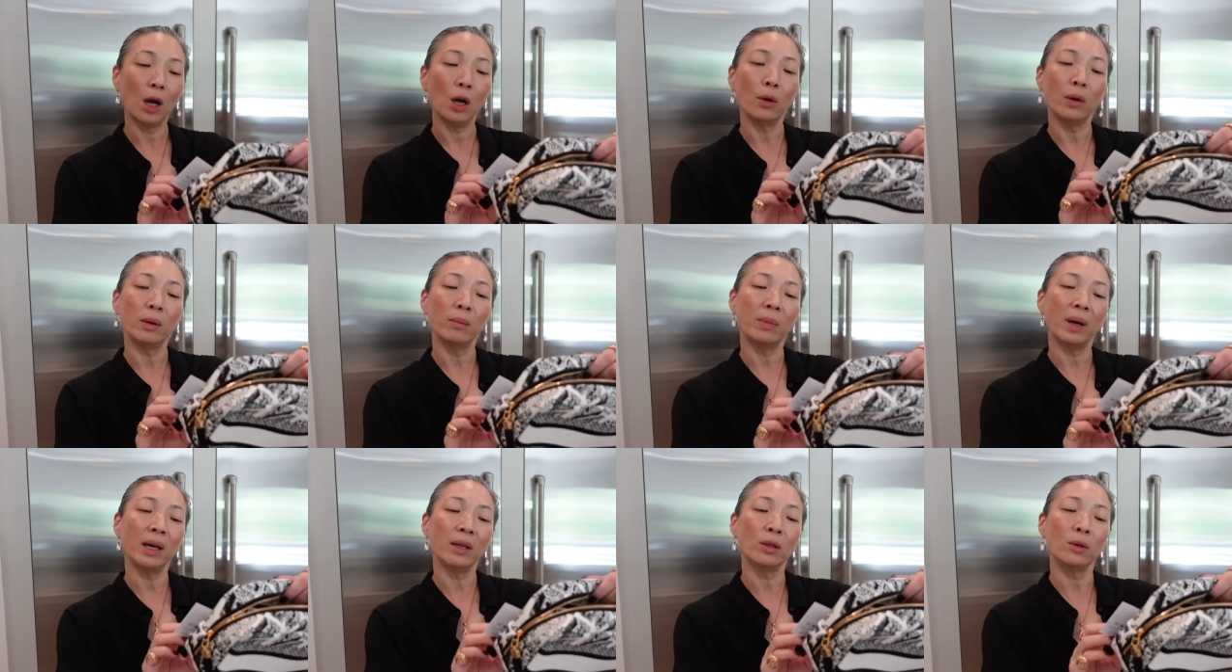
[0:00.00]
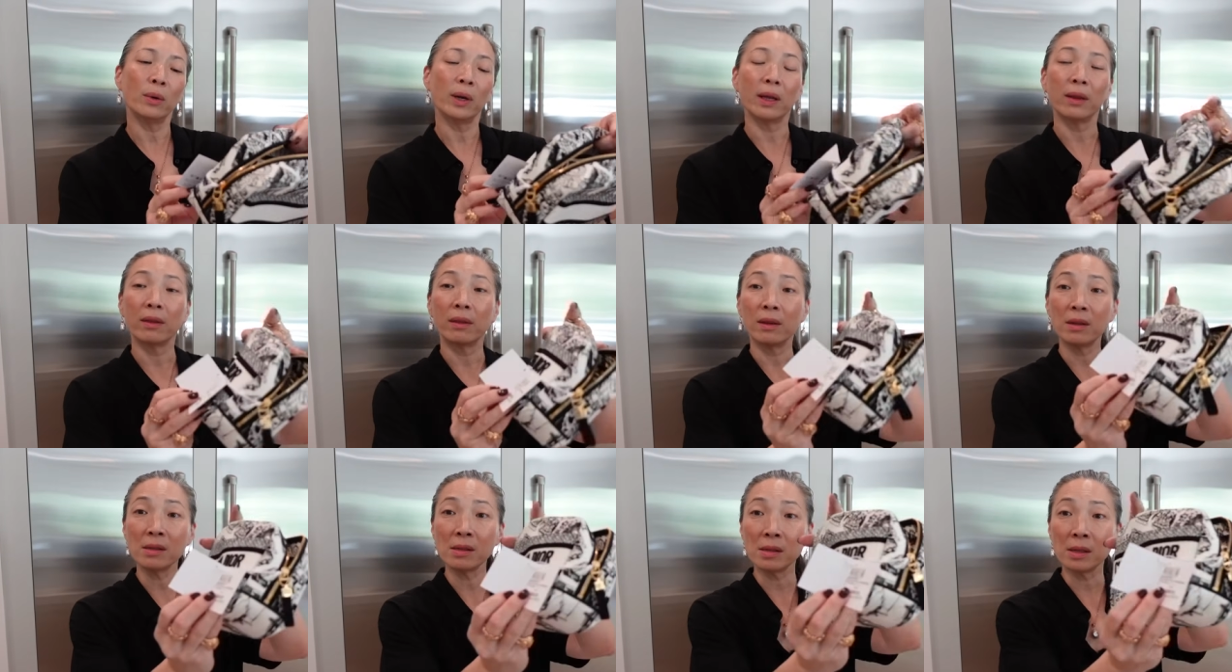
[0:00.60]
Oh, and by the way,
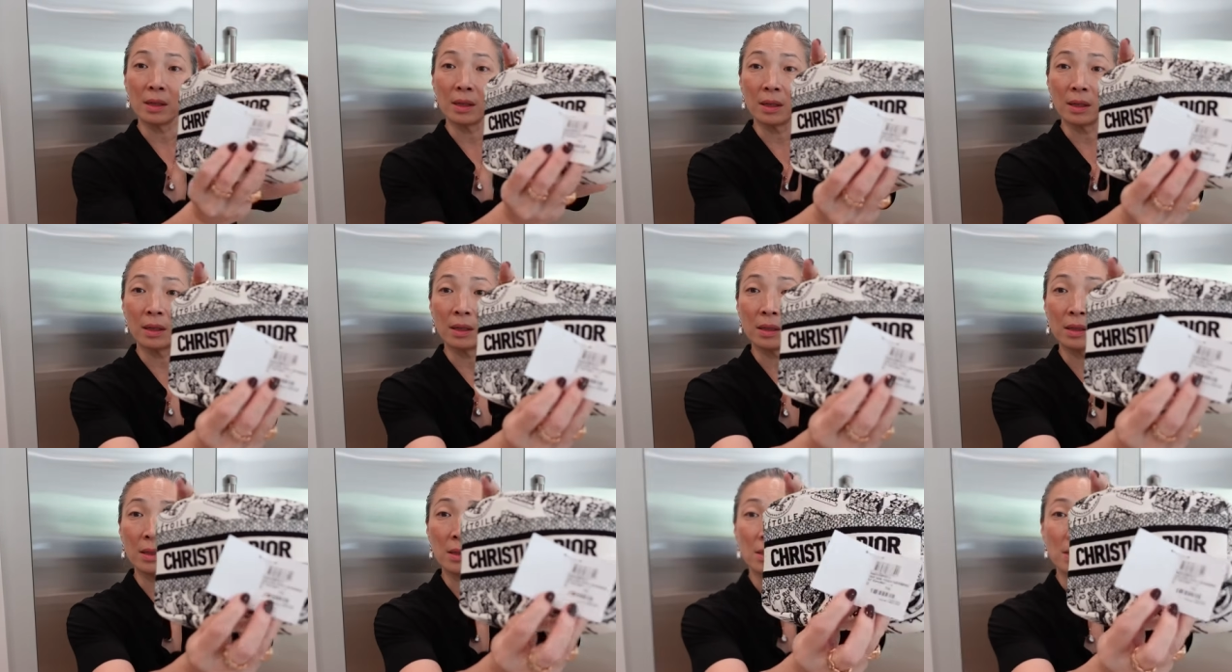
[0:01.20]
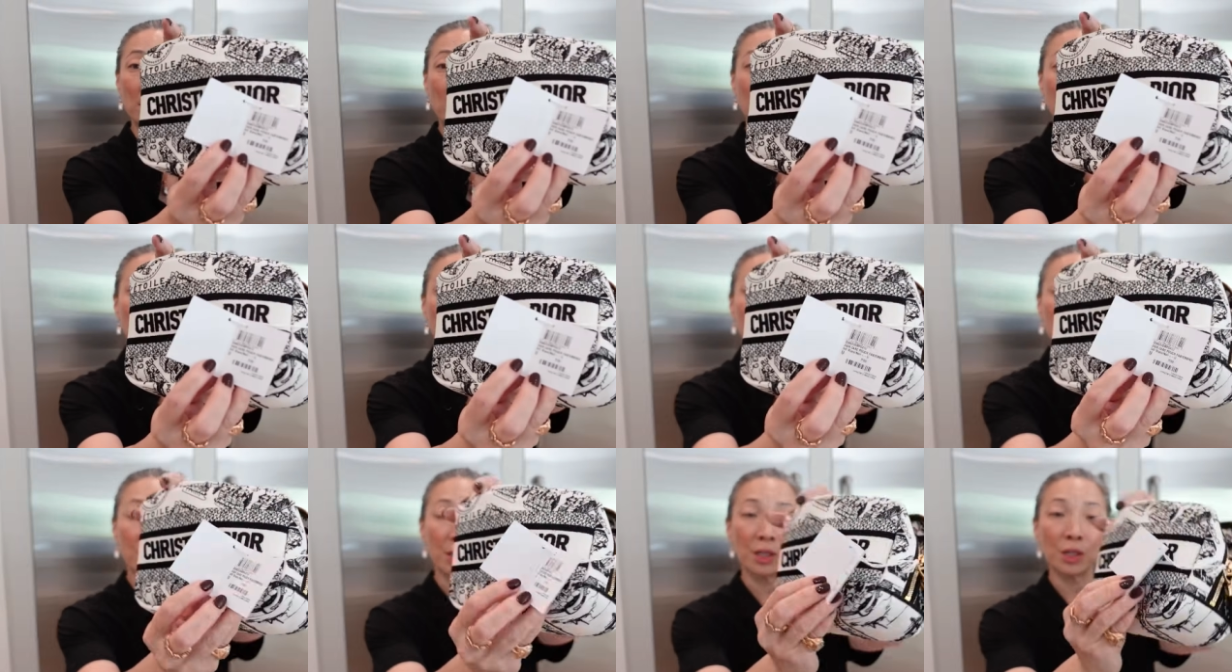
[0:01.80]
this is
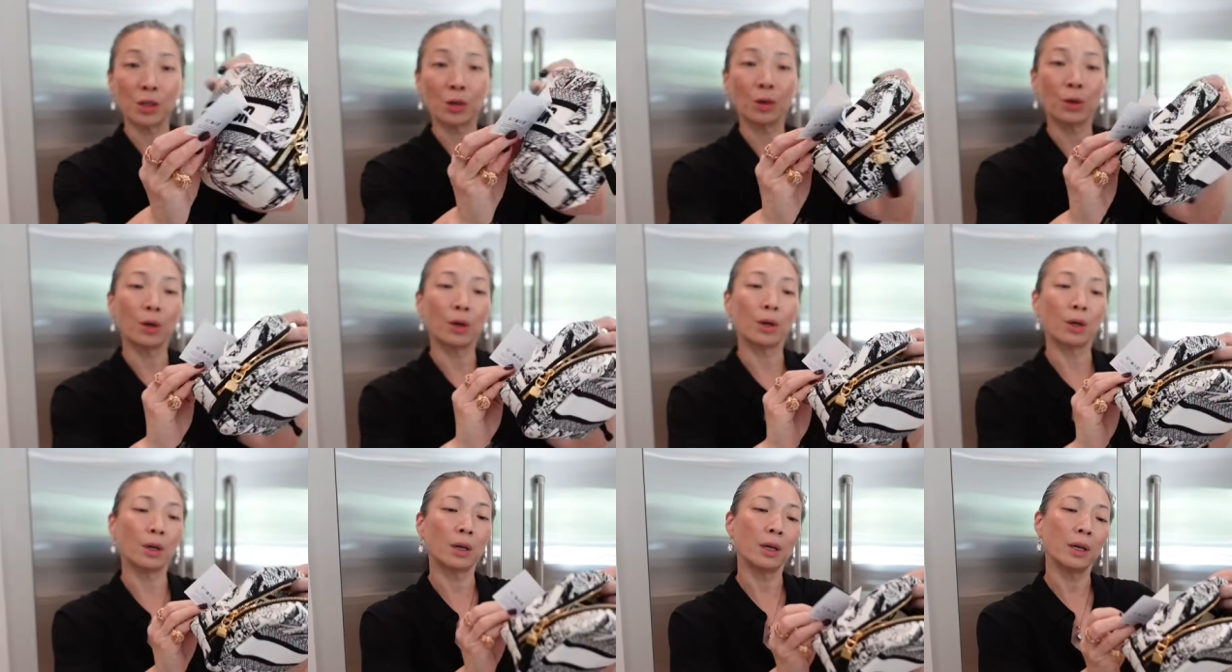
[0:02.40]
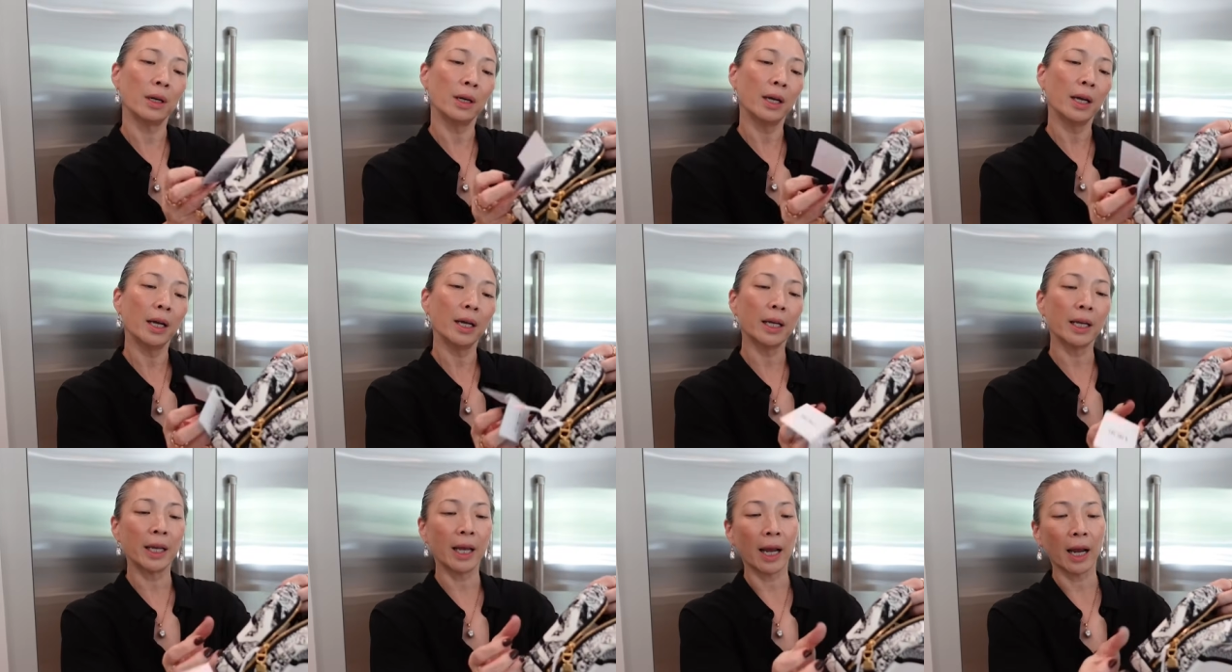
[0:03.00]
the Dior
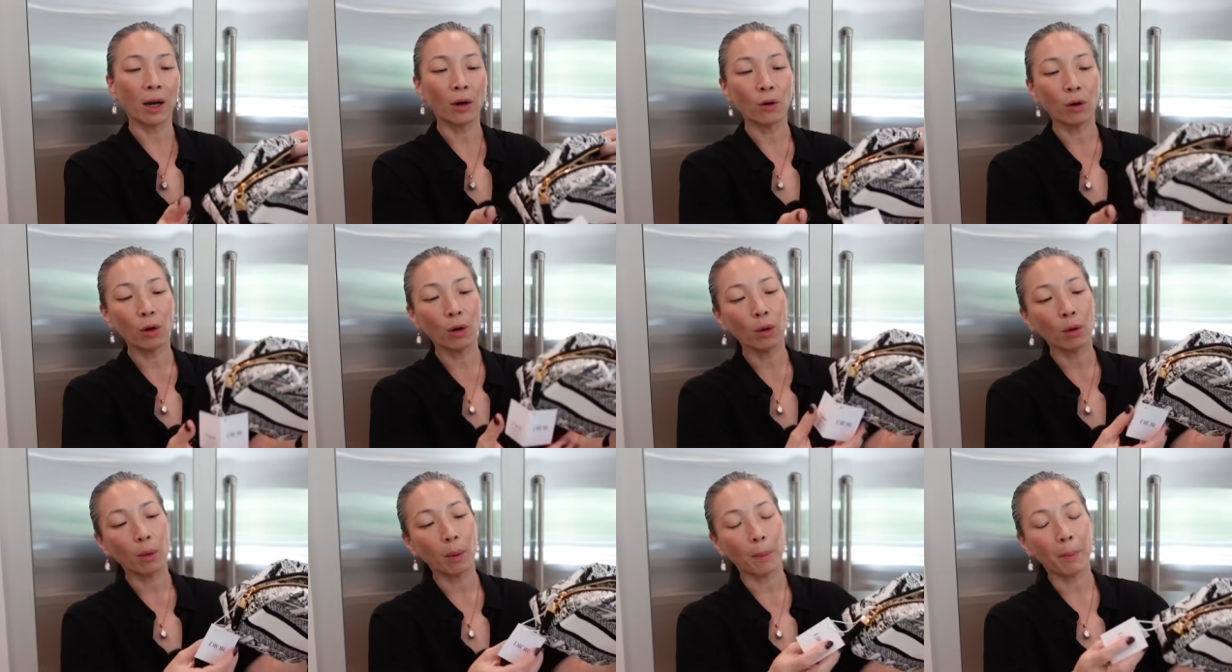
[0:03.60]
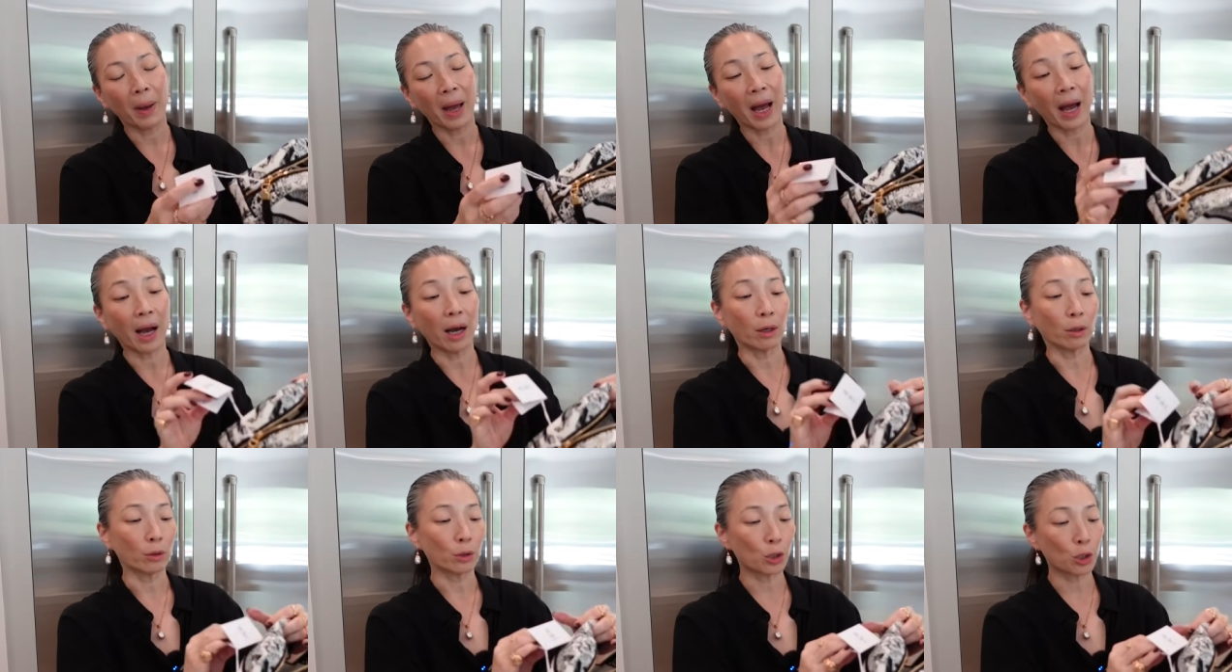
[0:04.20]
Caro
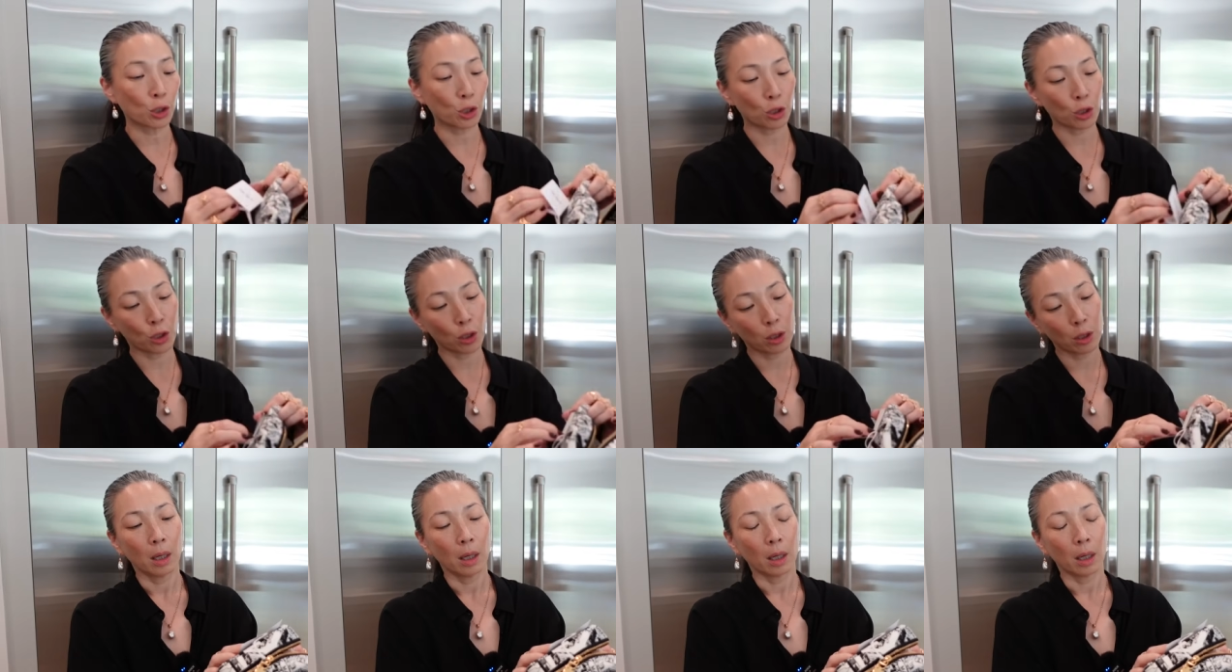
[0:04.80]
pouch,